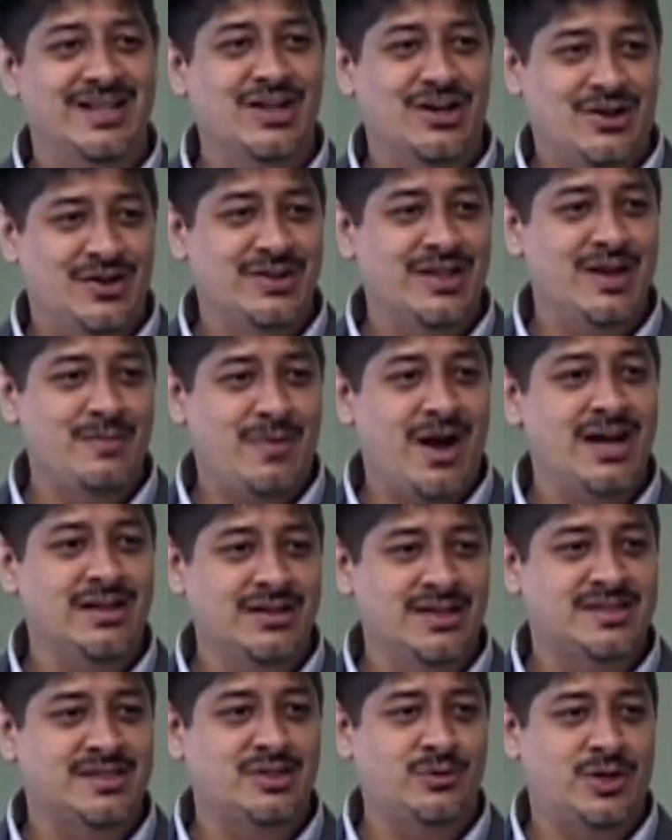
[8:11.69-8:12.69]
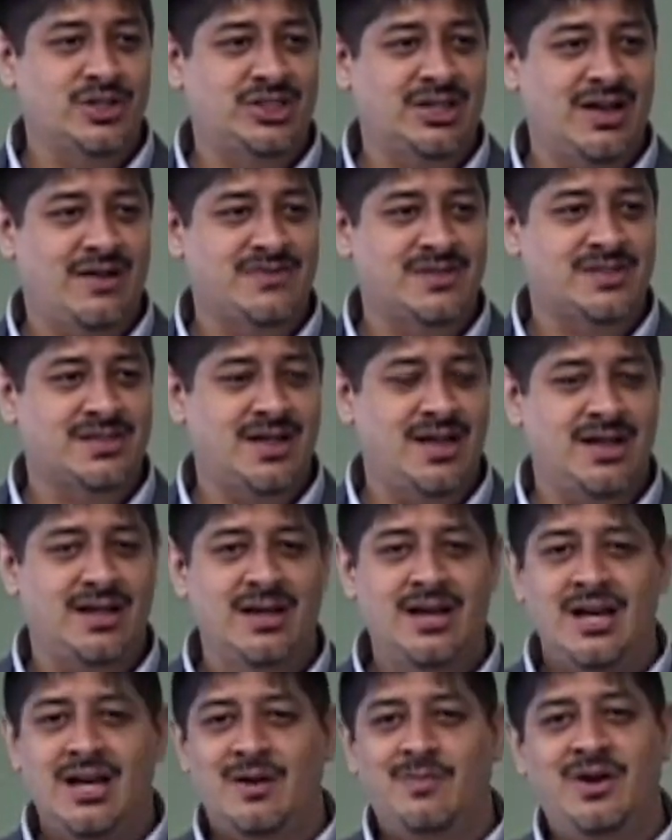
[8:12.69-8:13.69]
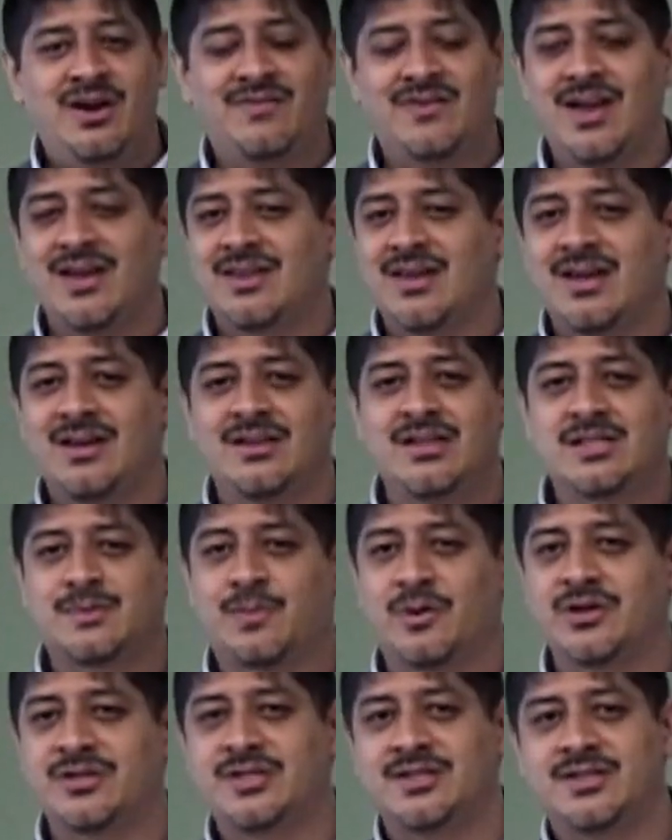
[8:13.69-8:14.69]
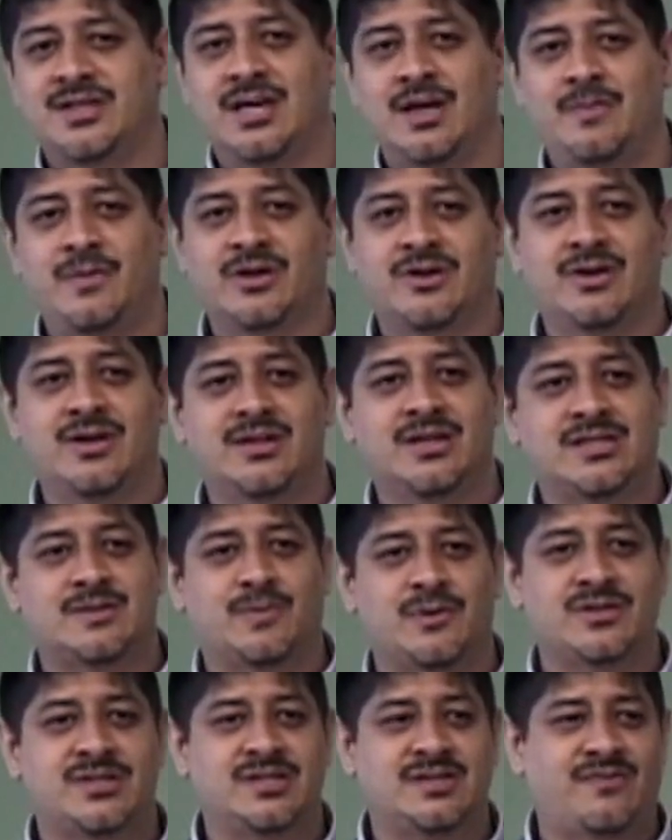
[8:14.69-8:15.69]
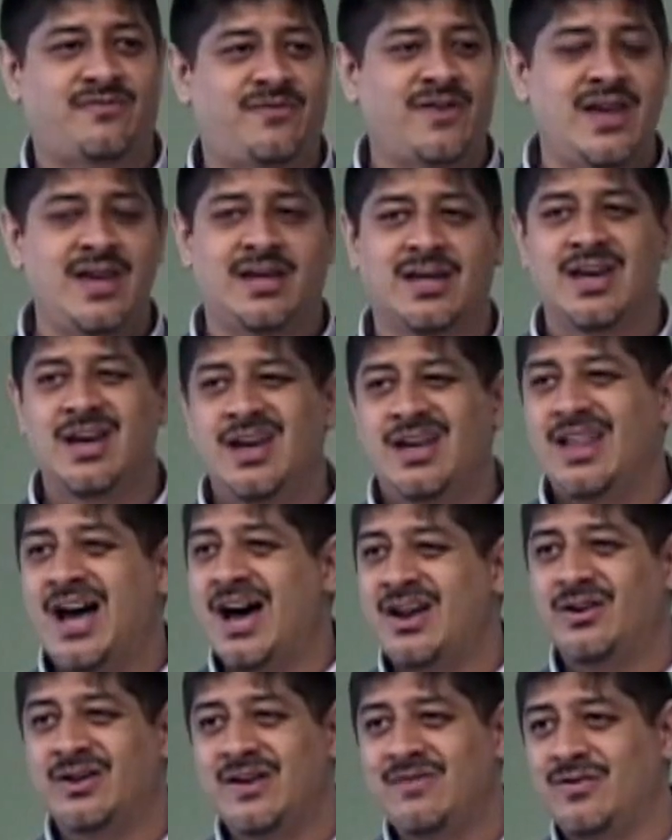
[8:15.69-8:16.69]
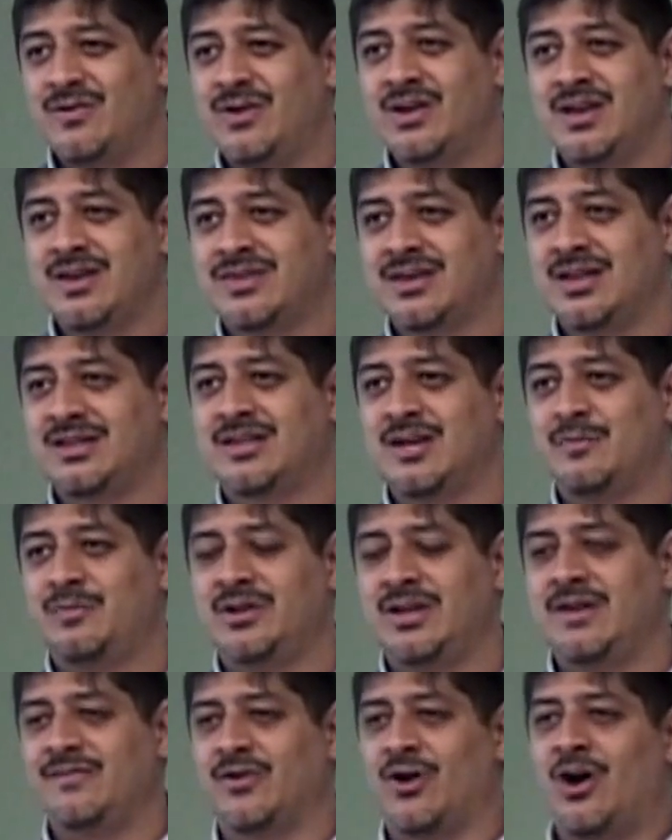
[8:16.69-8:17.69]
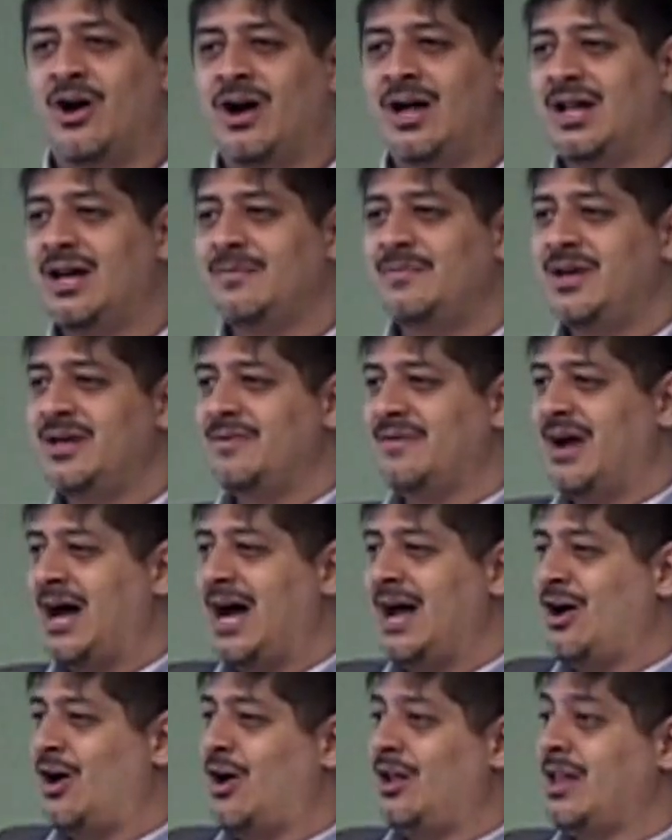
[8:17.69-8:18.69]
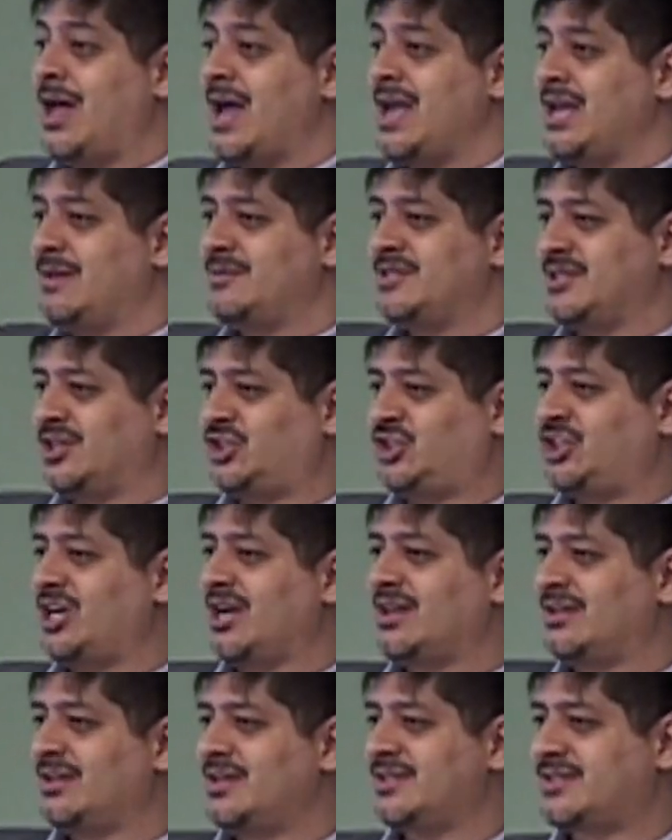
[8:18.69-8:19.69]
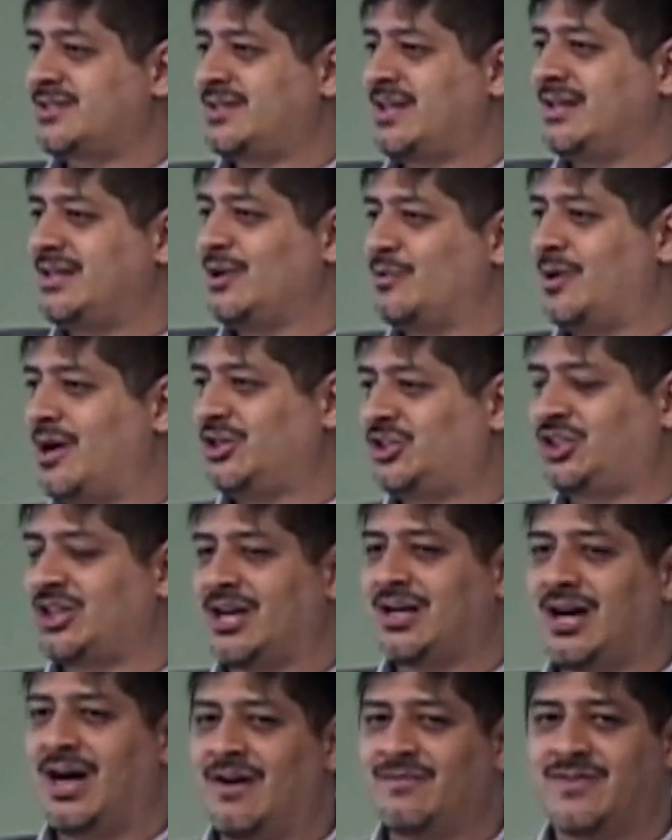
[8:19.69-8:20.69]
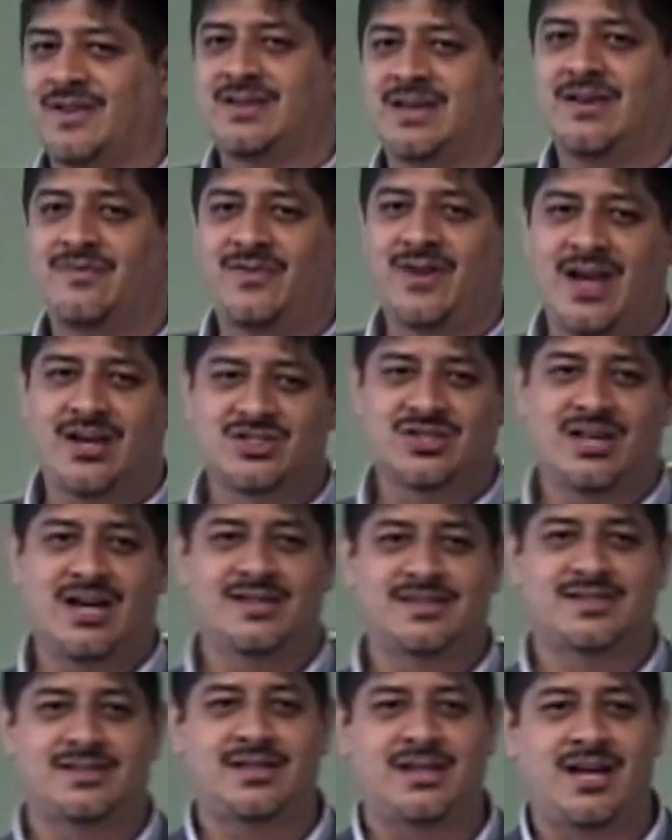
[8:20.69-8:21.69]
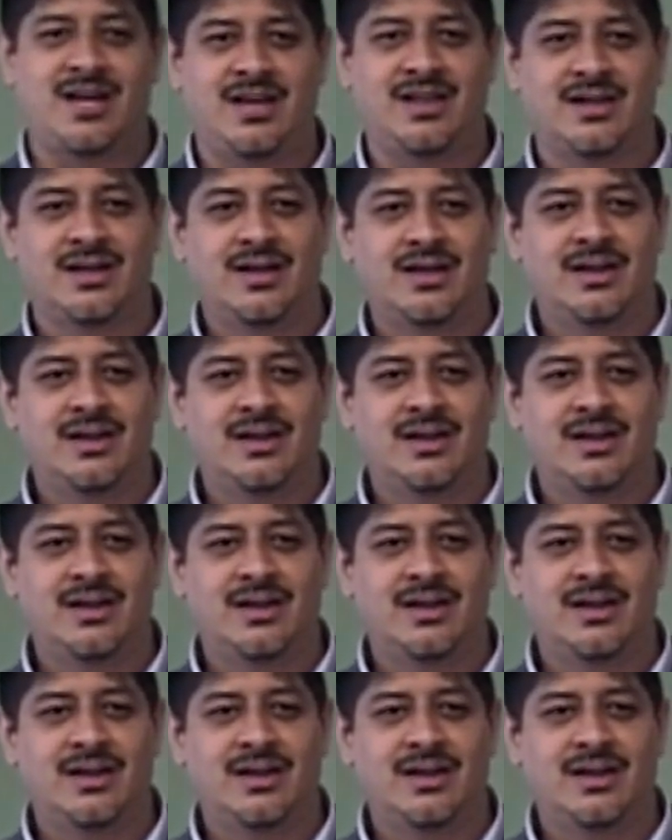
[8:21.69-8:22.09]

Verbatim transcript: You know, they might listen to what you have to say. But if they think this person's a hypocrite, this person's a fake, I don't even really think they believe. All I'm, in, I, all I am is a checklist that they want to check off that they evangelized today.